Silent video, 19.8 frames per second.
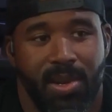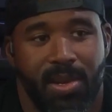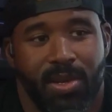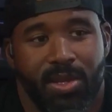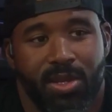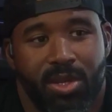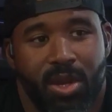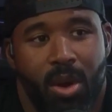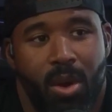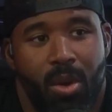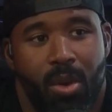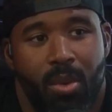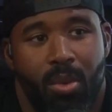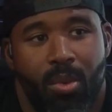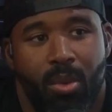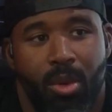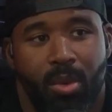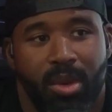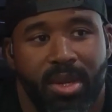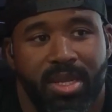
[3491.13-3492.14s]
So
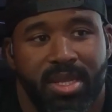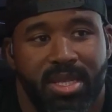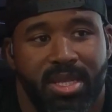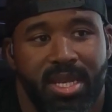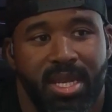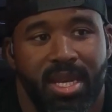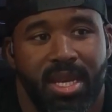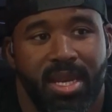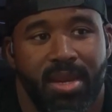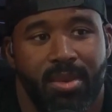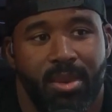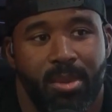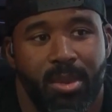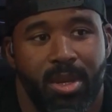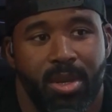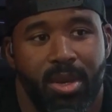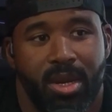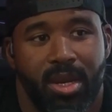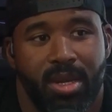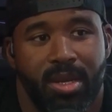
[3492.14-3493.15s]
what we see when we
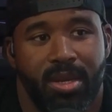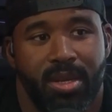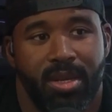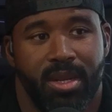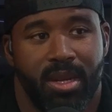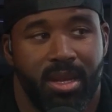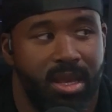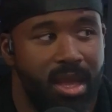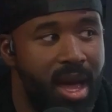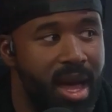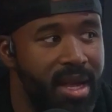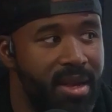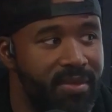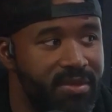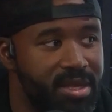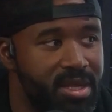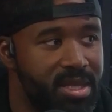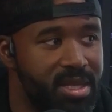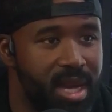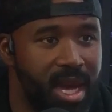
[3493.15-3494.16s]
look in the decline
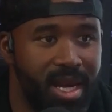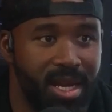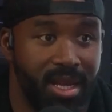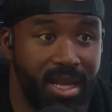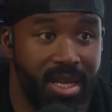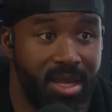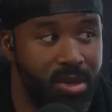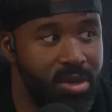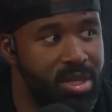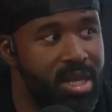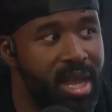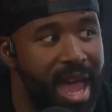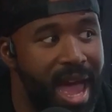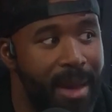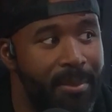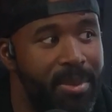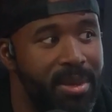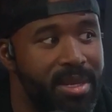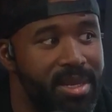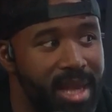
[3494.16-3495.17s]
of society, like there's an
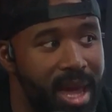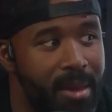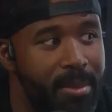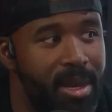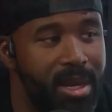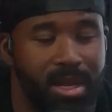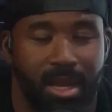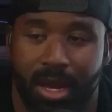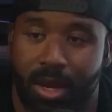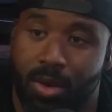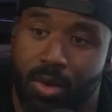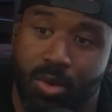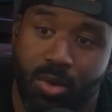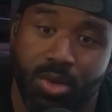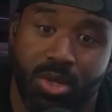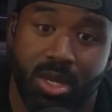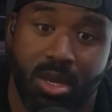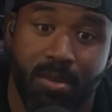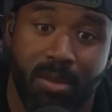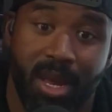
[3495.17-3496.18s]
epidemic. Like,
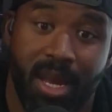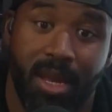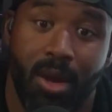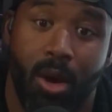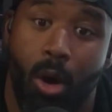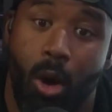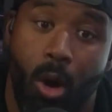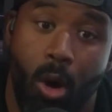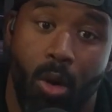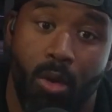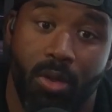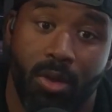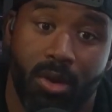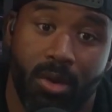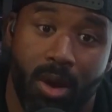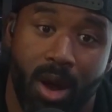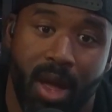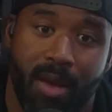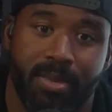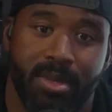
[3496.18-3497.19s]
who's committing all the
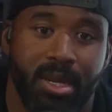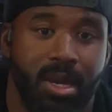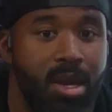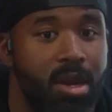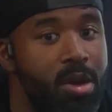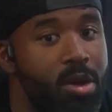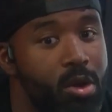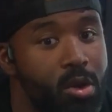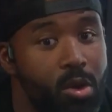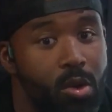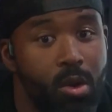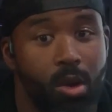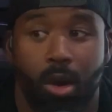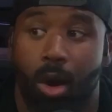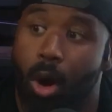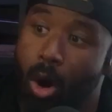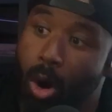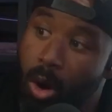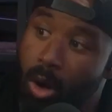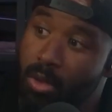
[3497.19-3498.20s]
crimes? Who are
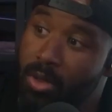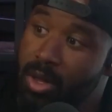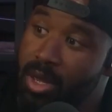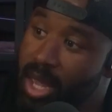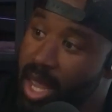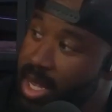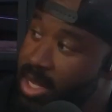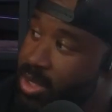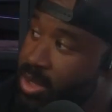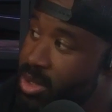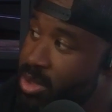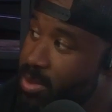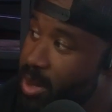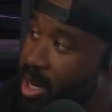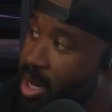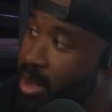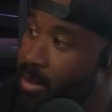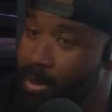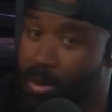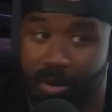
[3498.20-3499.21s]
all the gangsters
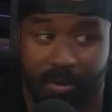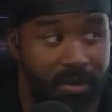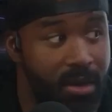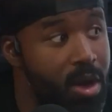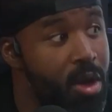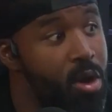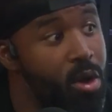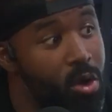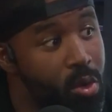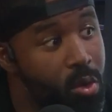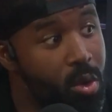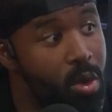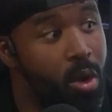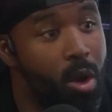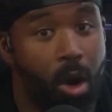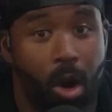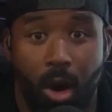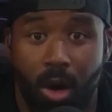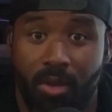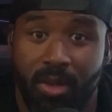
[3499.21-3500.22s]
made up of? Who are
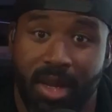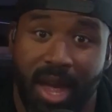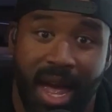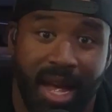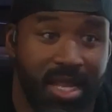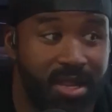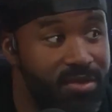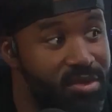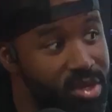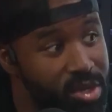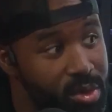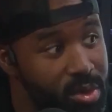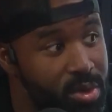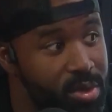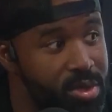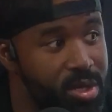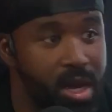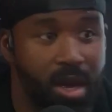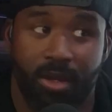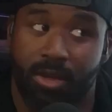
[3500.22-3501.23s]
all the active
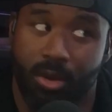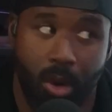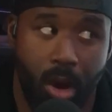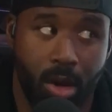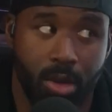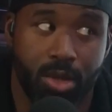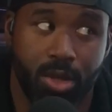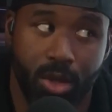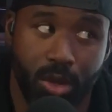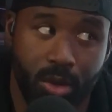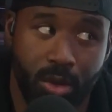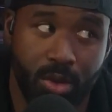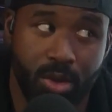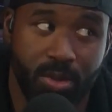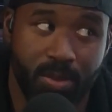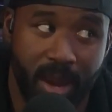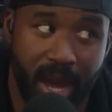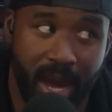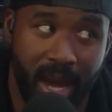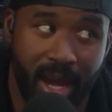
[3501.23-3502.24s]
shooters? They're all
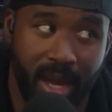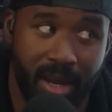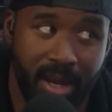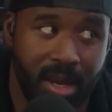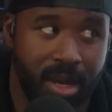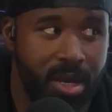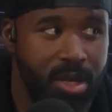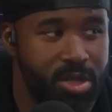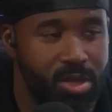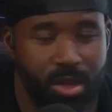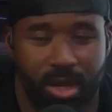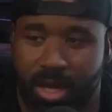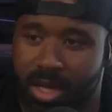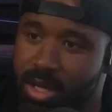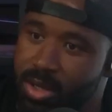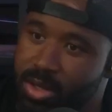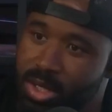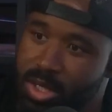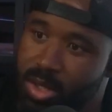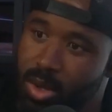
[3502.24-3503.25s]
dudes, man. So like
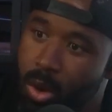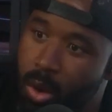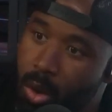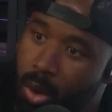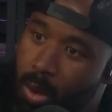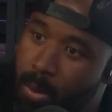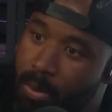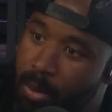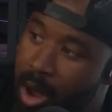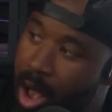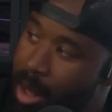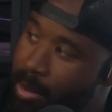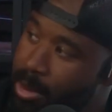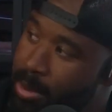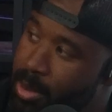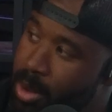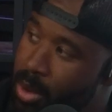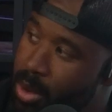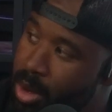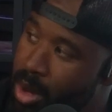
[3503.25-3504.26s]
there's this whole
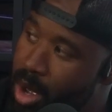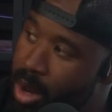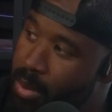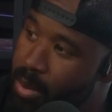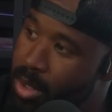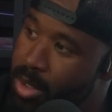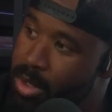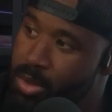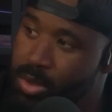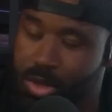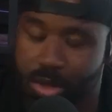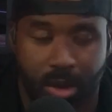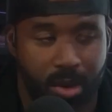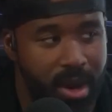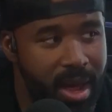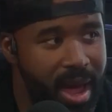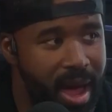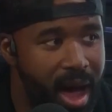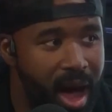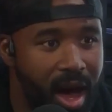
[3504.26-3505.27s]
problem going on where dudes
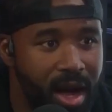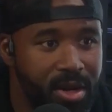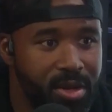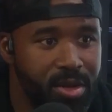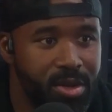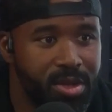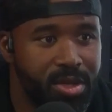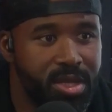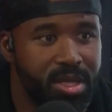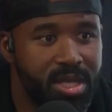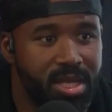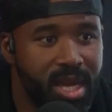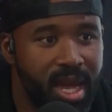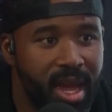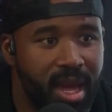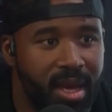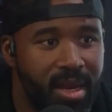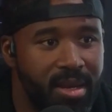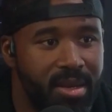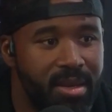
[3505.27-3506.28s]
don't
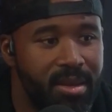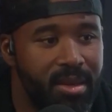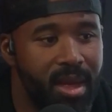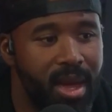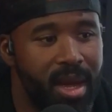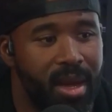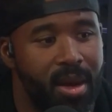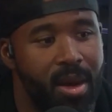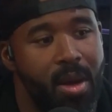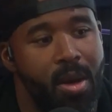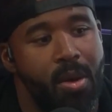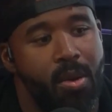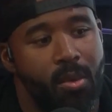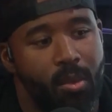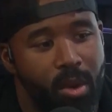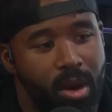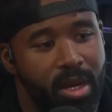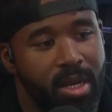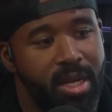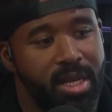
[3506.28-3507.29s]
understand like
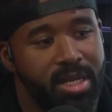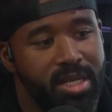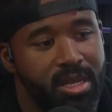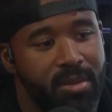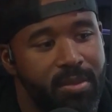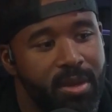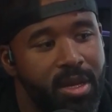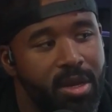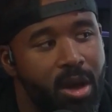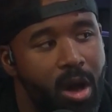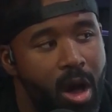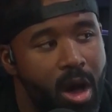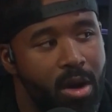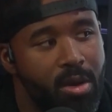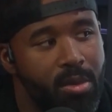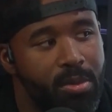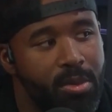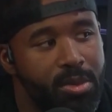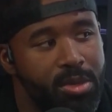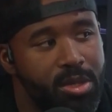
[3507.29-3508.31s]
what it is to be an
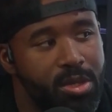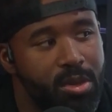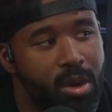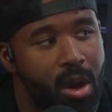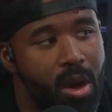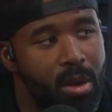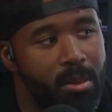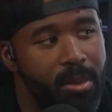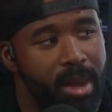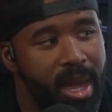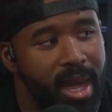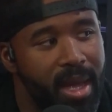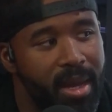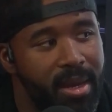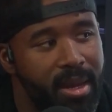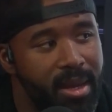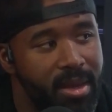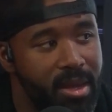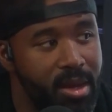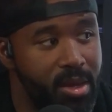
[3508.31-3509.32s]
honorable, strong
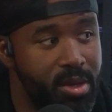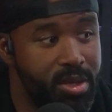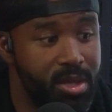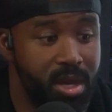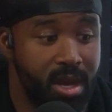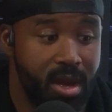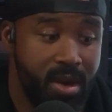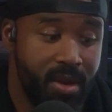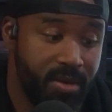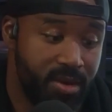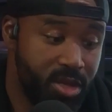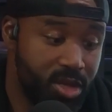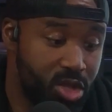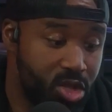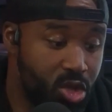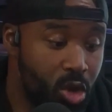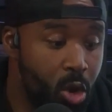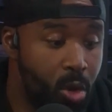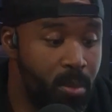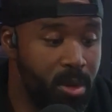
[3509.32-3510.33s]
man. And there's
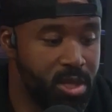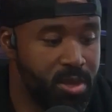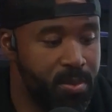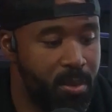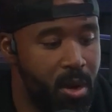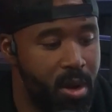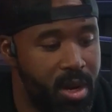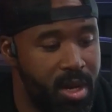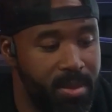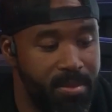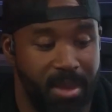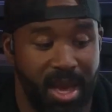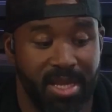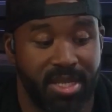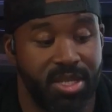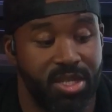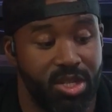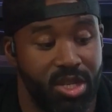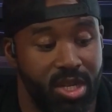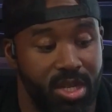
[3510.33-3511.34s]
so much market
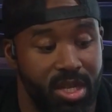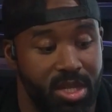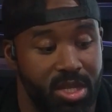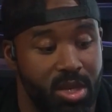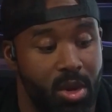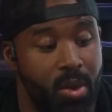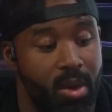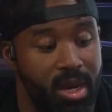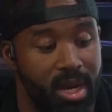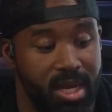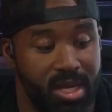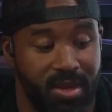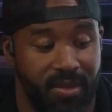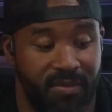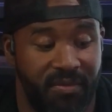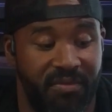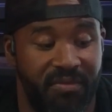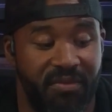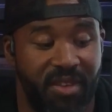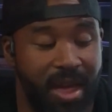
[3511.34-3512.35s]
messaging that's going into
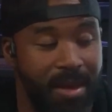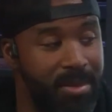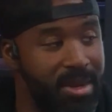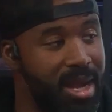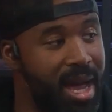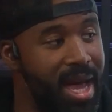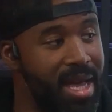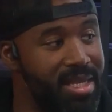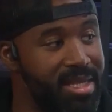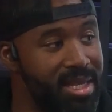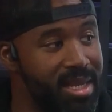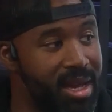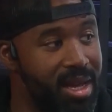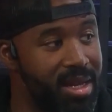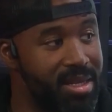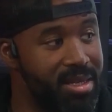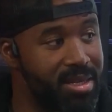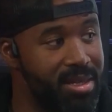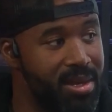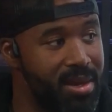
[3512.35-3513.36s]
feminizing
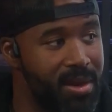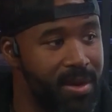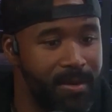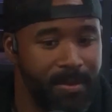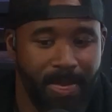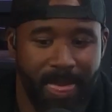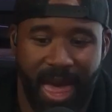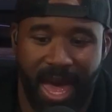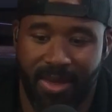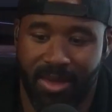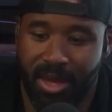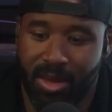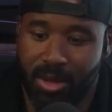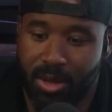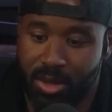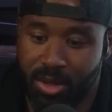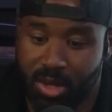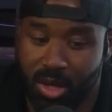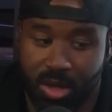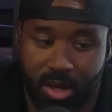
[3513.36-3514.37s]
us. And then
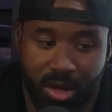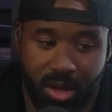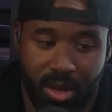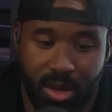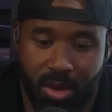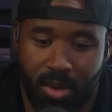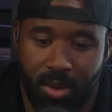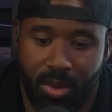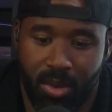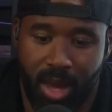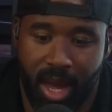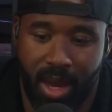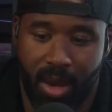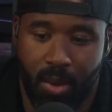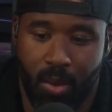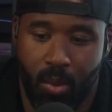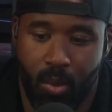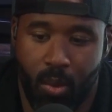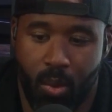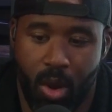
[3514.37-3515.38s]
there's like,
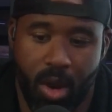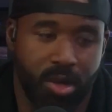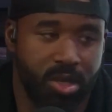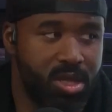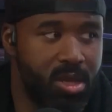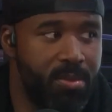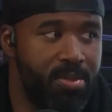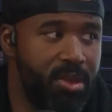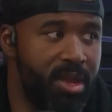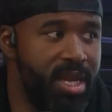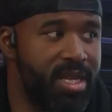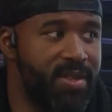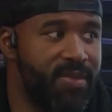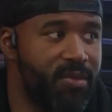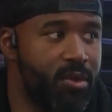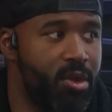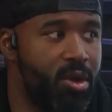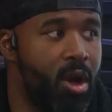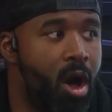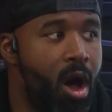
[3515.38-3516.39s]
where's the place
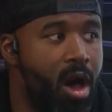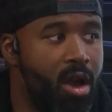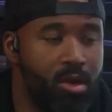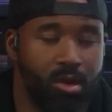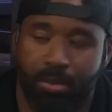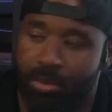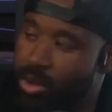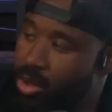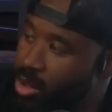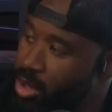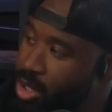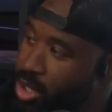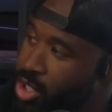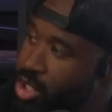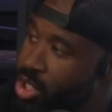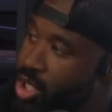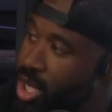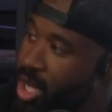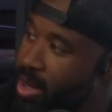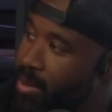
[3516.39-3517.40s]
for an honorable,
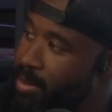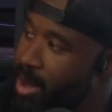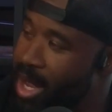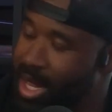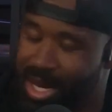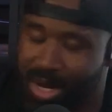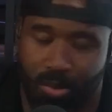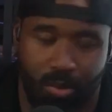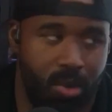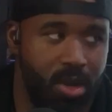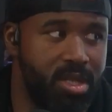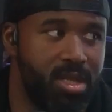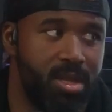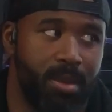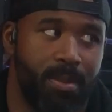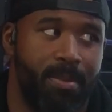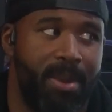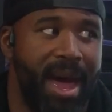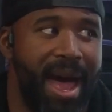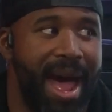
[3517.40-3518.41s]
legit man, and what's
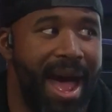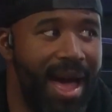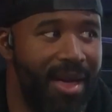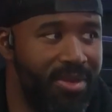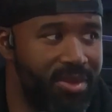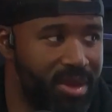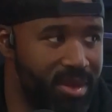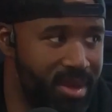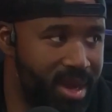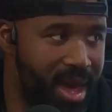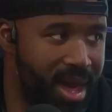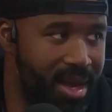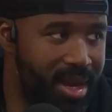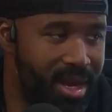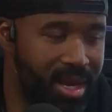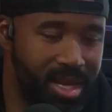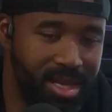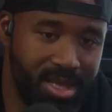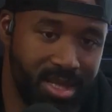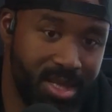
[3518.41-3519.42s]
the path to that?
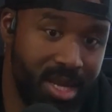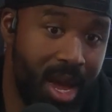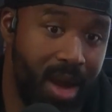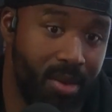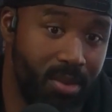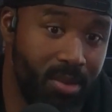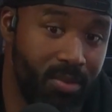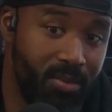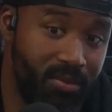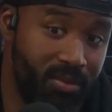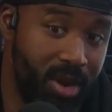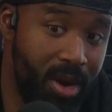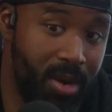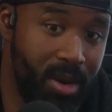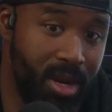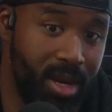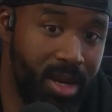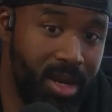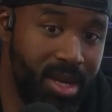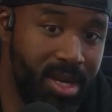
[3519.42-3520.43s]
And it's not
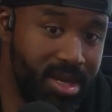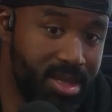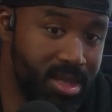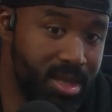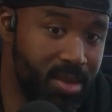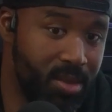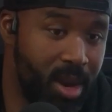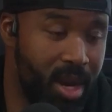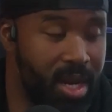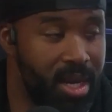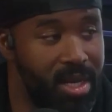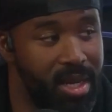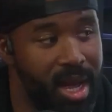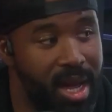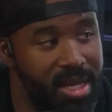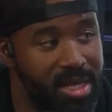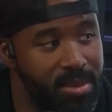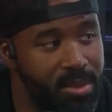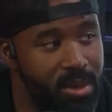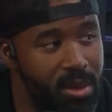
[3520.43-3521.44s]
very easily
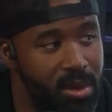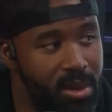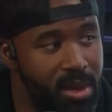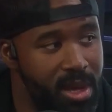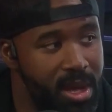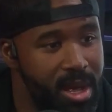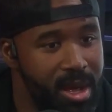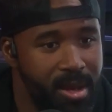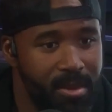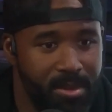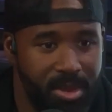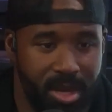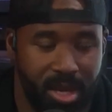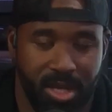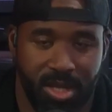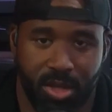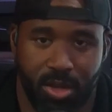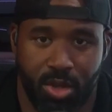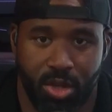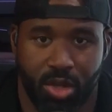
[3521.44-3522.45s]
recognizable
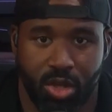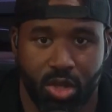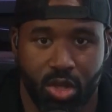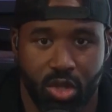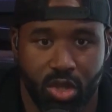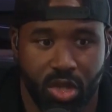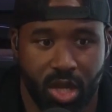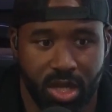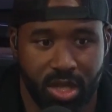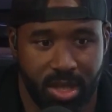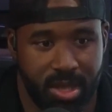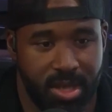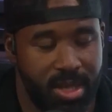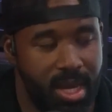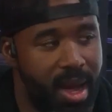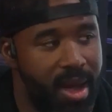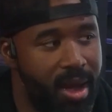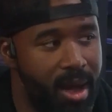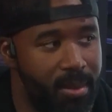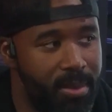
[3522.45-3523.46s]
because there's such a
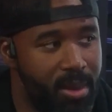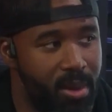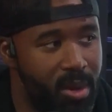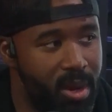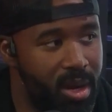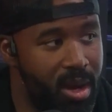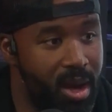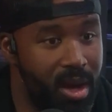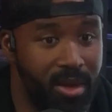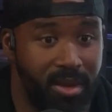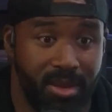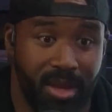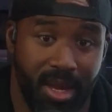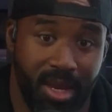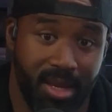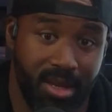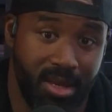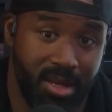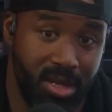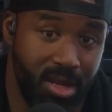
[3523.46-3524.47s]
psyop going on
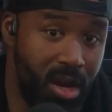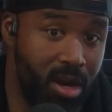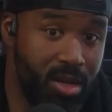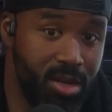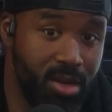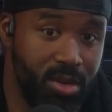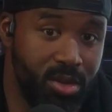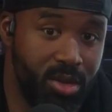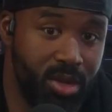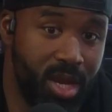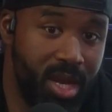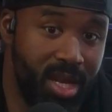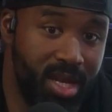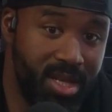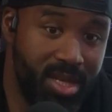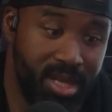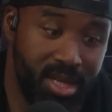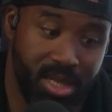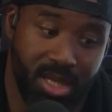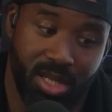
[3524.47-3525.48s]
that young dudes are getting
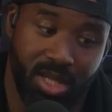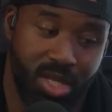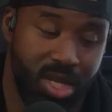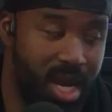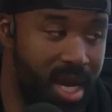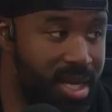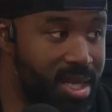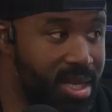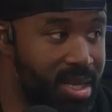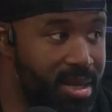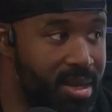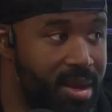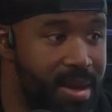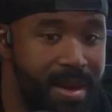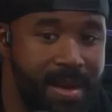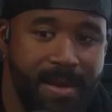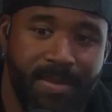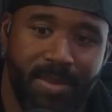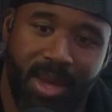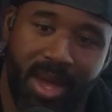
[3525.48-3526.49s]
disenchanted,
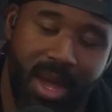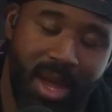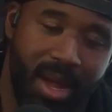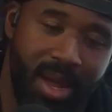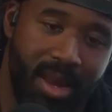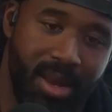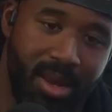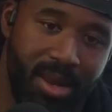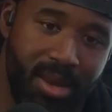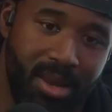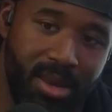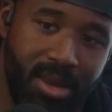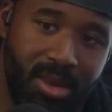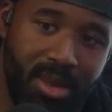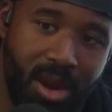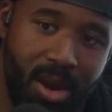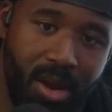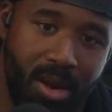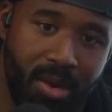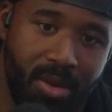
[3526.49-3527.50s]
and
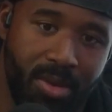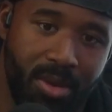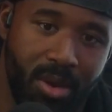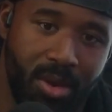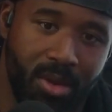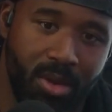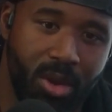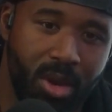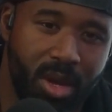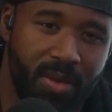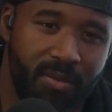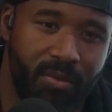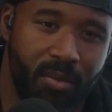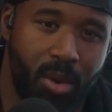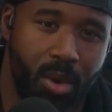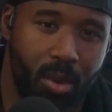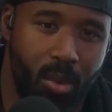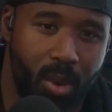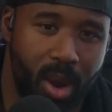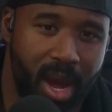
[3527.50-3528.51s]
they're looking
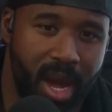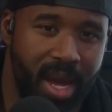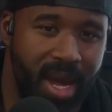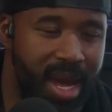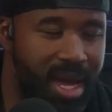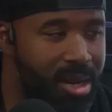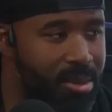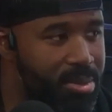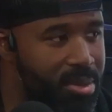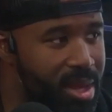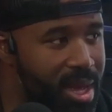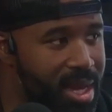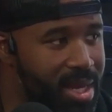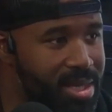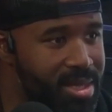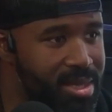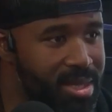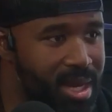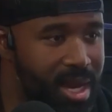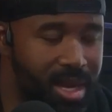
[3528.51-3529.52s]
for a way and a place.